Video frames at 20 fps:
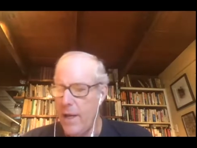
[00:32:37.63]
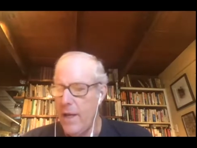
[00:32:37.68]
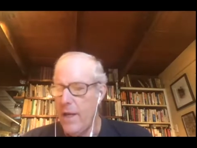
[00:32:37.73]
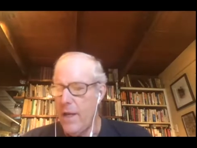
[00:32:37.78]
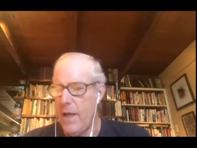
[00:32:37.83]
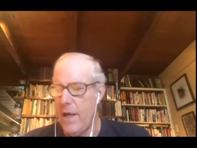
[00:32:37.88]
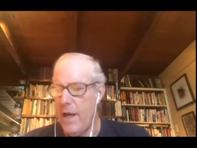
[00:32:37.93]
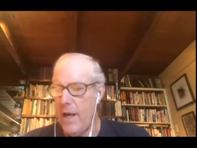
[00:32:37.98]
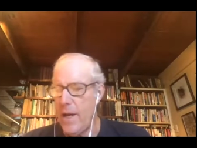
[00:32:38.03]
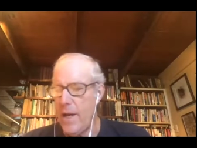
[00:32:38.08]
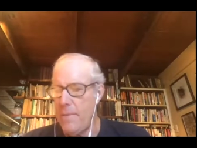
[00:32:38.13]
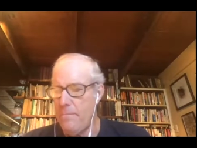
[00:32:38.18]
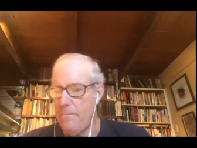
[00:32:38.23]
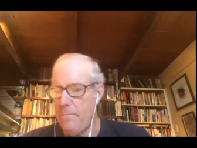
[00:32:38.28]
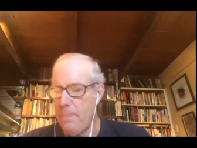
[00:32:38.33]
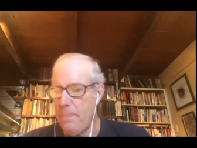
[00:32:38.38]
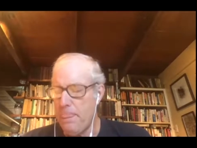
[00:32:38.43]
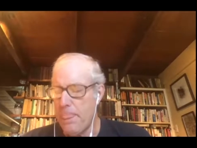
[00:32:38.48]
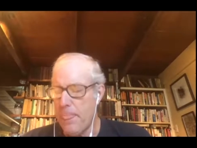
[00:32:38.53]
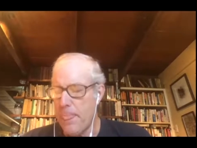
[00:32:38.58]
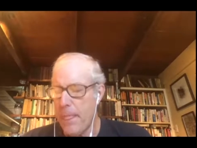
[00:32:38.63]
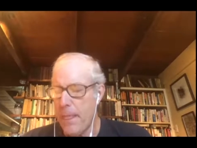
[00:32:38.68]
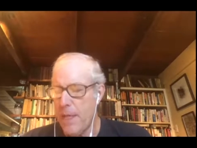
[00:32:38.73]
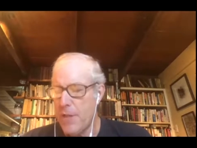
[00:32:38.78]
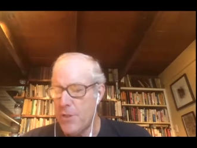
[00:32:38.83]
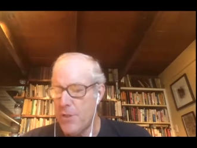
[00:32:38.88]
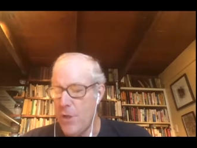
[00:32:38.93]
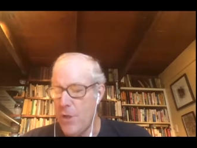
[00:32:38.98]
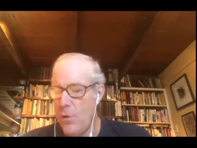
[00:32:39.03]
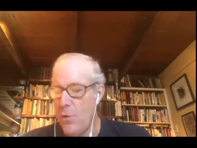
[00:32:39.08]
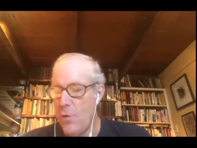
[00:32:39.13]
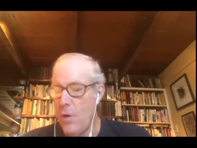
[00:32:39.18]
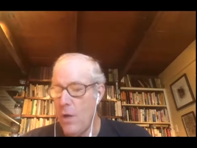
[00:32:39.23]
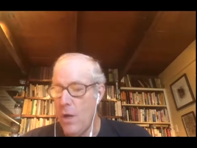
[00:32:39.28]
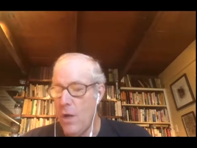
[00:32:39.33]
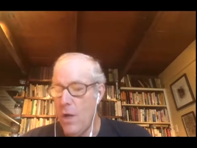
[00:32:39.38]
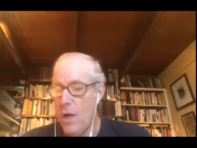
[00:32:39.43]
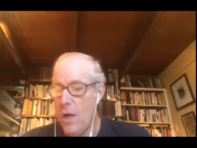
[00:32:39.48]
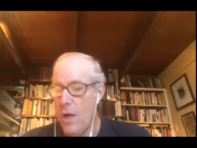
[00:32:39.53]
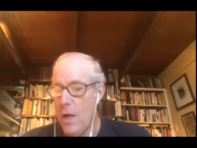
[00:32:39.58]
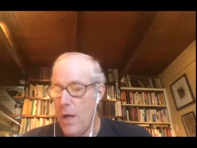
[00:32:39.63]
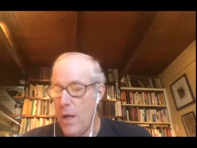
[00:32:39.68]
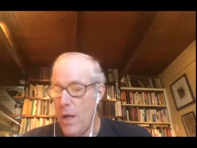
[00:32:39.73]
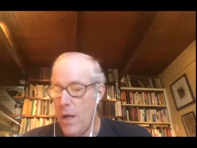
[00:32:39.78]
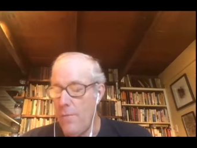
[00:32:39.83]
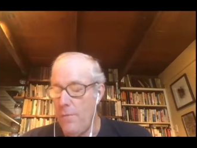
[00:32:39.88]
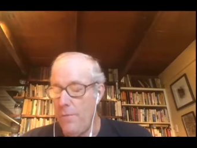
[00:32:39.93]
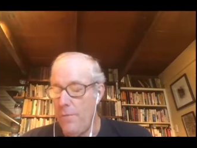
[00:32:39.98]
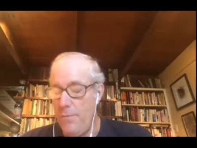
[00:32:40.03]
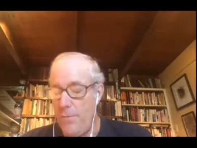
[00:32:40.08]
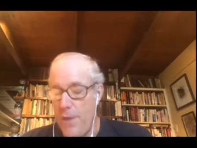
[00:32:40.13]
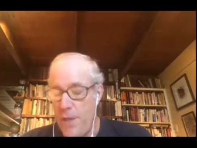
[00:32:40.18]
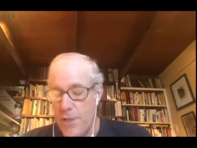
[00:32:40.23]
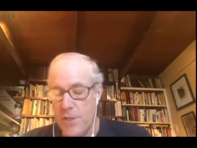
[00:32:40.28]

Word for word: Um, so this is,